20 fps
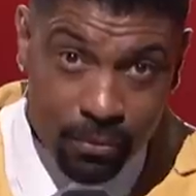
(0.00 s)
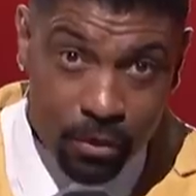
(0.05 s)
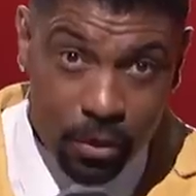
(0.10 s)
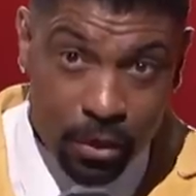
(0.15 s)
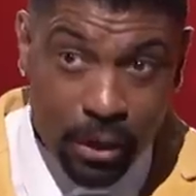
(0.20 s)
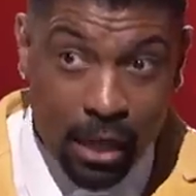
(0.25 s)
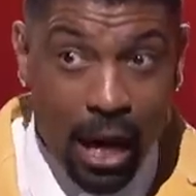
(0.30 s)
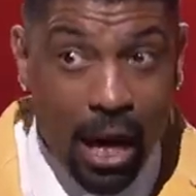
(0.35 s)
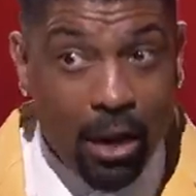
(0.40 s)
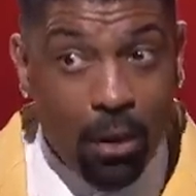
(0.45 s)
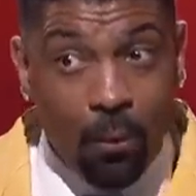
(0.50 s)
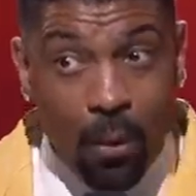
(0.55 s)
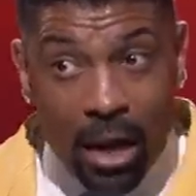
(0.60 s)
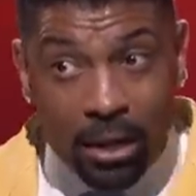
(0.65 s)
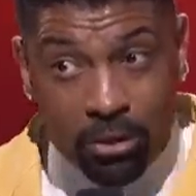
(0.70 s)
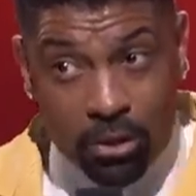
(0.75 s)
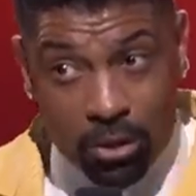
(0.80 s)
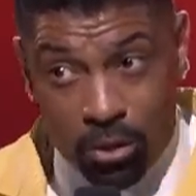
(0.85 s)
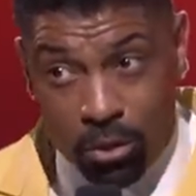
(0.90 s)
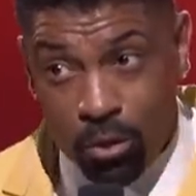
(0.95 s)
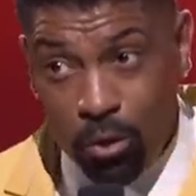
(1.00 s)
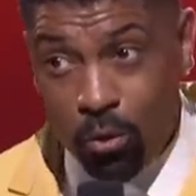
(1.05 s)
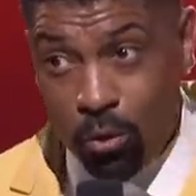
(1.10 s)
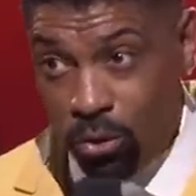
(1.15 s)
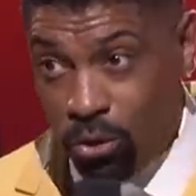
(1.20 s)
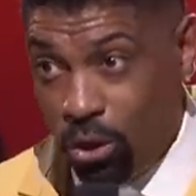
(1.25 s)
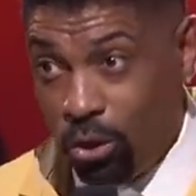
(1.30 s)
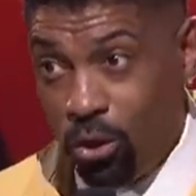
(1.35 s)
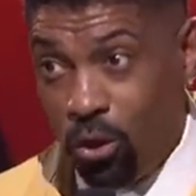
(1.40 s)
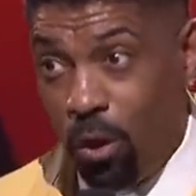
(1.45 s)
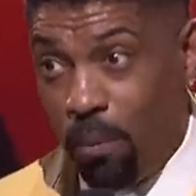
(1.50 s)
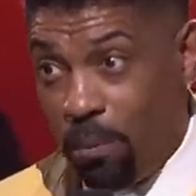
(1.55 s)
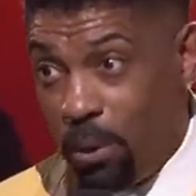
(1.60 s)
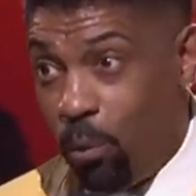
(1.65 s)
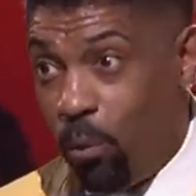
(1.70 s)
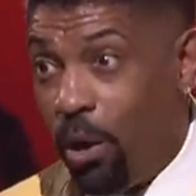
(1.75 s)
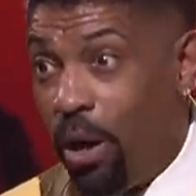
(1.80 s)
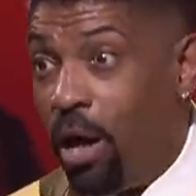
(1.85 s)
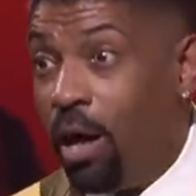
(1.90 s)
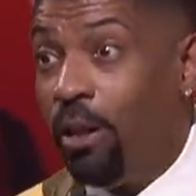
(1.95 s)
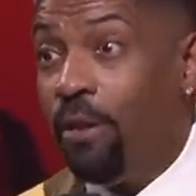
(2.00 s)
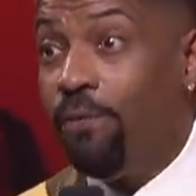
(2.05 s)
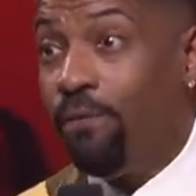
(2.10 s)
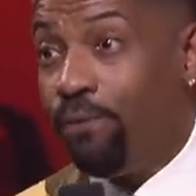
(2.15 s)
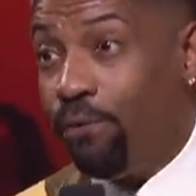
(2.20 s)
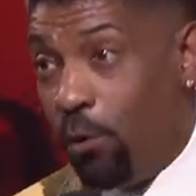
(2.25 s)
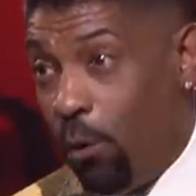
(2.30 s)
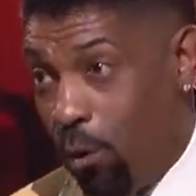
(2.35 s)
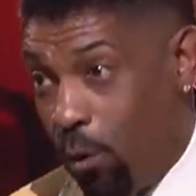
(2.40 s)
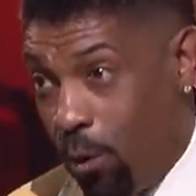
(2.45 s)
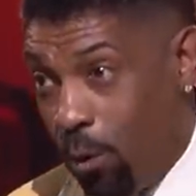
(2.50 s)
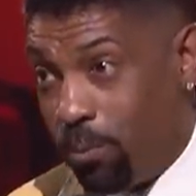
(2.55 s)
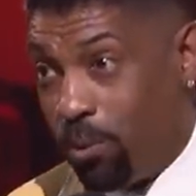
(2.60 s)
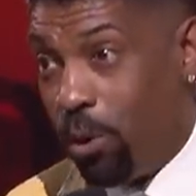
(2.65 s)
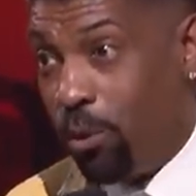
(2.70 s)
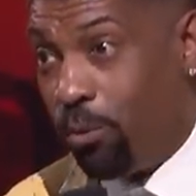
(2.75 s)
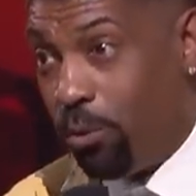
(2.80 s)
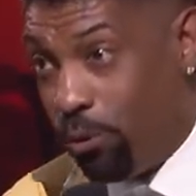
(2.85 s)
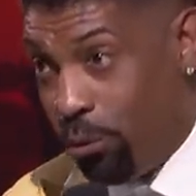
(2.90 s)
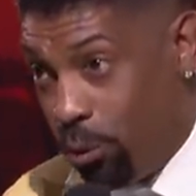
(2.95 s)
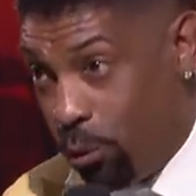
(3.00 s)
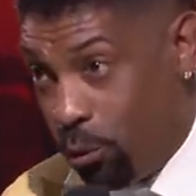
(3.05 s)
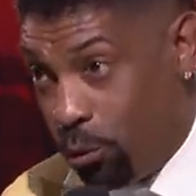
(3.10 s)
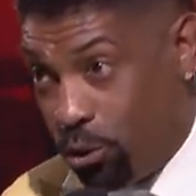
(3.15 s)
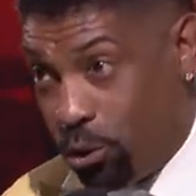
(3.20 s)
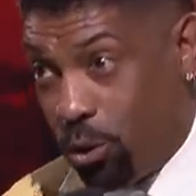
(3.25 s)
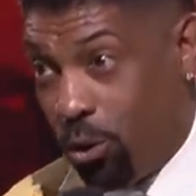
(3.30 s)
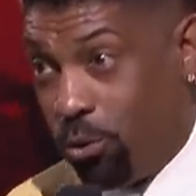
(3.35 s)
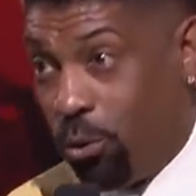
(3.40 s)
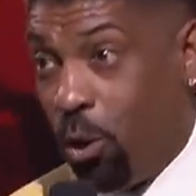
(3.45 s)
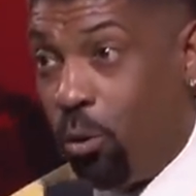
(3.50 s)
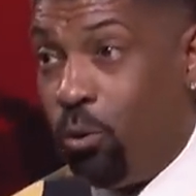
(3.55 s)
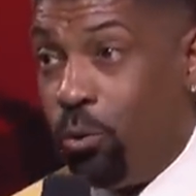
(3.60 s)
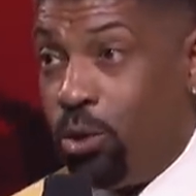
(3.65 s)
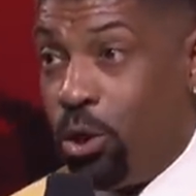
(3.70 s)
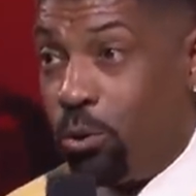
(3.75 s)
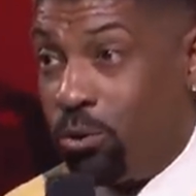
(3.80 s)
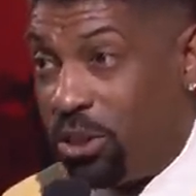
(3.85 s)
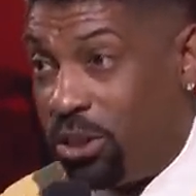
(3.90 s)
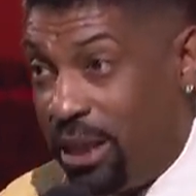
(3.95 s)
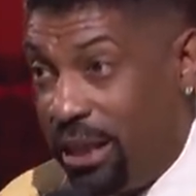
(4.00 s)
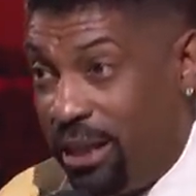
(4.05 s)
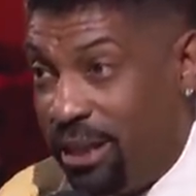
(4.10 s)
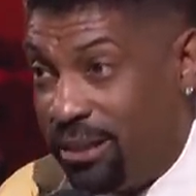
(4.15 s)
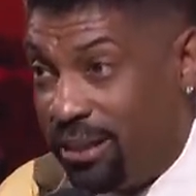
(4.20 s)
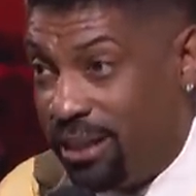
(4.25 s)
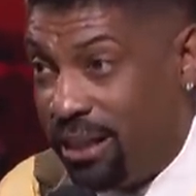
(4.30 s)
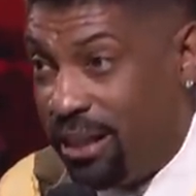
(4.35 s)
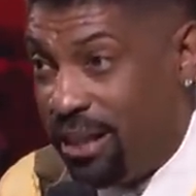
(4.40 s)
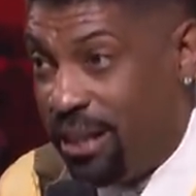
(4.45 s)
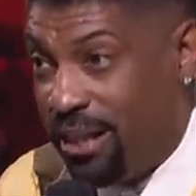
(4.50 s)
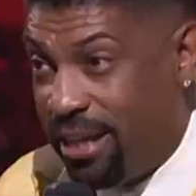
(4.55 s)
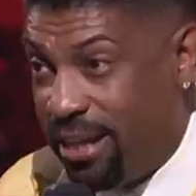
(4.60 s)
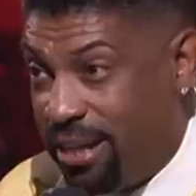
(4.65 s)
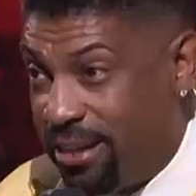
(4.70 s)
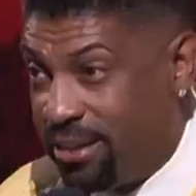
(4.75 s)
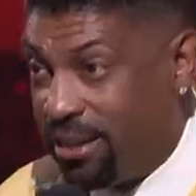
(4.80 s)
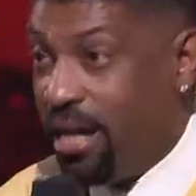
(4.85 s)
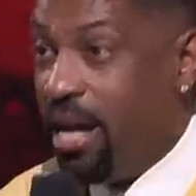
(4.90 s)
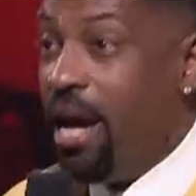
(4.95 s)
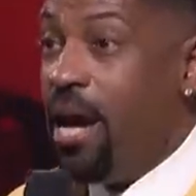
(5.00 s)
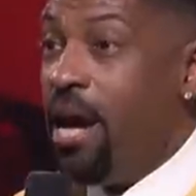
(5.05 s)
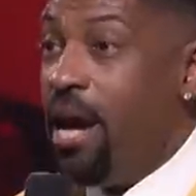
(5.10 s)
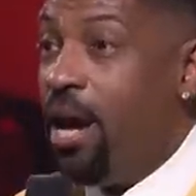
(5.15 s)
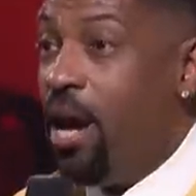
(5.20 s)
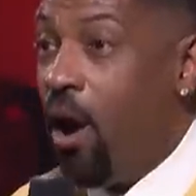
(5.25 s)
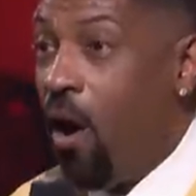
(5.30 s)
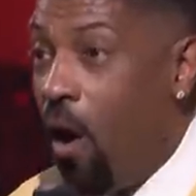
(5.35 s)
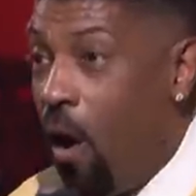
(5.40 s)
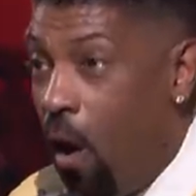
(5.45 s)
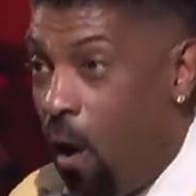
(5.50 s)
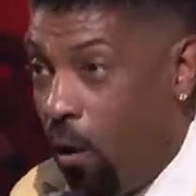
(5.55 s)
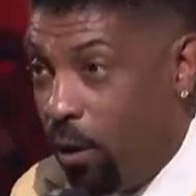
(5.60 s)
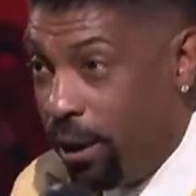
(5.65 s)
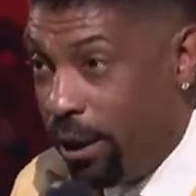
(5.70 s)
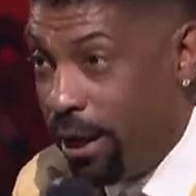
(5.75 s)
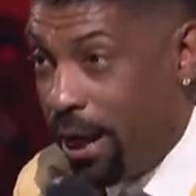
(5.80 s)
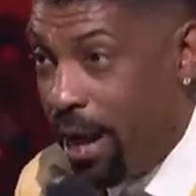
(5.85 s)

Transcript: You gotta watch the news and you're gonna be well informed on the news. You're gonna know who your senator is and all of